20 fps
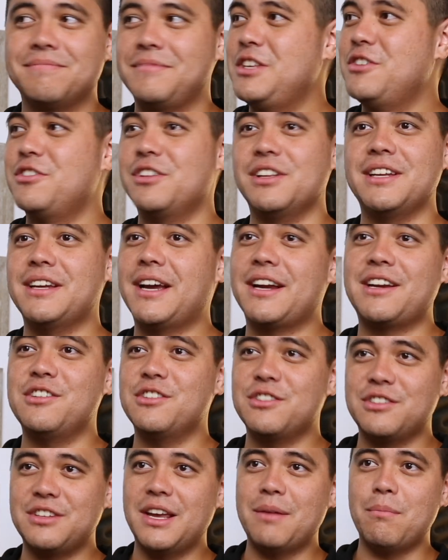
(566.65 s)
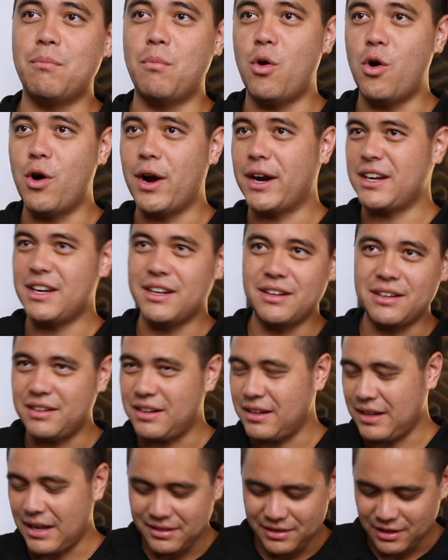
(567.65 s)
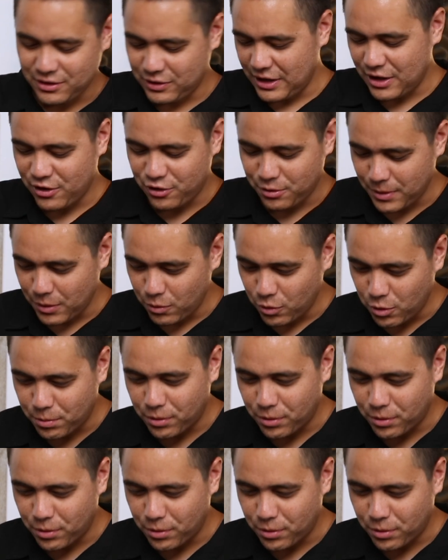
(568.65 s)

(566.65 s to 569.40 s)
easily I can just get more. This instrument will